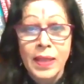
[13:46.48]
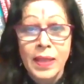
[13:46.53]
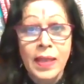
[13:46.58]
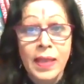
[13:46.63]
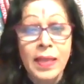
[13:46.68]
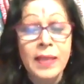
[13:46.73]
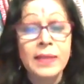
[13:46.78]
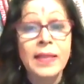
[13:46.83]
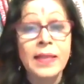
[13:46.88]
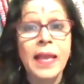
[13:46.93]

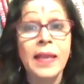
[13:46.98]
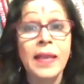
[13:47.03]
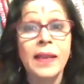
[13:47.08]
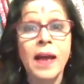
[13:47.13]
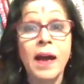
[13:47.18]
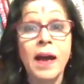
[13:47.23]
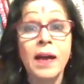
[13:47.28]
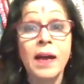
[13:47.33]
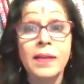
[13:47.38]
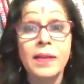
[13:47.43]
roses. There
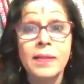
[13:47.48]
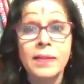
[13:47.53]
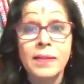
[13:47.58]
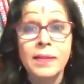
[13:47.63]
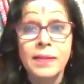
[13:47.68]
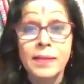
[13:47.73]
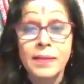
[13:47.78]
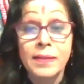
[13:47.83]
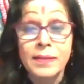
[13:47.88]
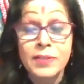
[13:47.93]
are
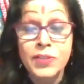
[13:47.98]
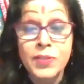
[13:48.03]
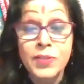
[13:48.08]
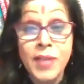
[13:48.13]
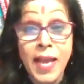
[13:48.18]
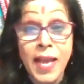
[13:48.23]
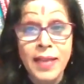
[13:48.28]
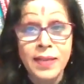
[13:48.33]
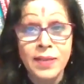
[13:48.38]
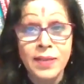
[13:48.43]

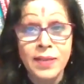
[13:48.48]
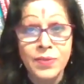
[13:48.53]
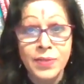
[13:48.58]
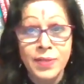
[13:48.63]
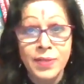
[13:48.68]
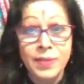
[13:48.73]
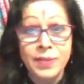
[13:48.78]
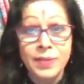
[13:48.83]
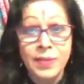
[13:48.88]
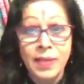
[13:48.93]

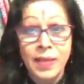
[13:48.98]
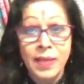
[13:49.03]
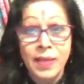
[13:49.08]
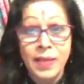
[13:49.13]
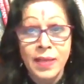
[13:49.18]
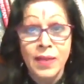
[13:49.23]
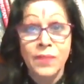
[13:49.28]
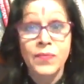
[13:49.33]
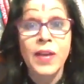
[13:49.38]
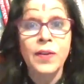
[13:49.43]
challenges,
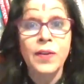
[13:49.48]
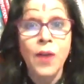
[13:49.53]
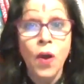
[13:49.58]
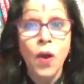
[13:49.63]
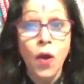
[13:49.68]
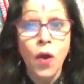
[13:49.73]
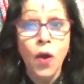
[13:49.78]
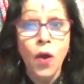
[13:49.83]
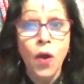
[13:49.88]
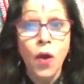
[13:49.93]
there
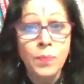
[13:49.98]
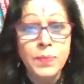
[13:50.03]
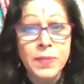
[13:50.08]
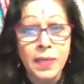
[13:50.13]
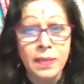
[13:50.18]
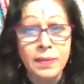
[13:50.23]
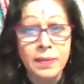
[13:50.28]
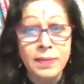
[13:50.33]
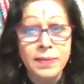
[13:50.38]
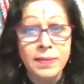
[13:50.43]
are
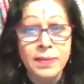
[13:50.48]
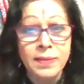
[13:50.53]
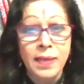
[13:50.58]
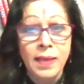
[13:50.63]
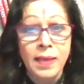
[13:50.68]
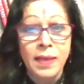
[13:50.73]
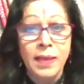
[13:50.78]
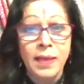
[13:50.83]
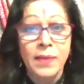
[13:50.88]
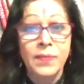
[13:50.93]

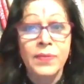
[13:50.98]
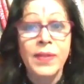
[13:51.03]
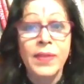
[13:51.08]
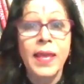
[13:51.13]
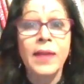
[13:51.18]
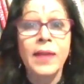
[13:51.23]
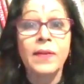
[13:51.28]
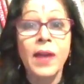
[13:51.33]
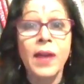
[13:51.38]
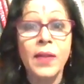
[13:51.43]
obstacles,
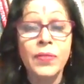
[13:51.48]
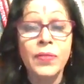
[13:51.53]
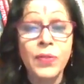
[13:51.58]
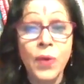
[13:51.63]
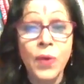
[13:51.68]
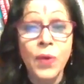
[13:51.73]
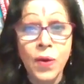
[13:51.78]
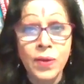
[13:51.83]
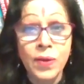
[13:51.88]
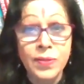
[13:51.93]
there are
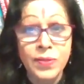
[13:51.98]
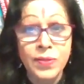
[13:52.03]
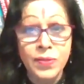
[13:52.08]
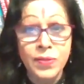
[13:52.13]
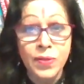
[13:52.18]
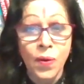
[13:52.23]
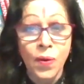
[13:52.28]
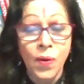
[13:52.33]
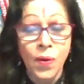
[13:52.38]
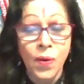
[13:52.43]

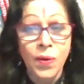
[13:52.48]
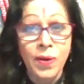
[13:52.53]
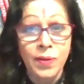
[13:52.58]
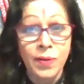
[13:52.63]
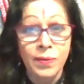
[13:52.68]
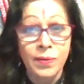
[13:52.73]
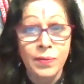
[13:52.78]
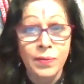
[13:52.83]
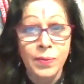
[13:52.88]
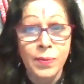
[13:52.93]
thorns all
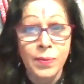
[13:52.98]
over.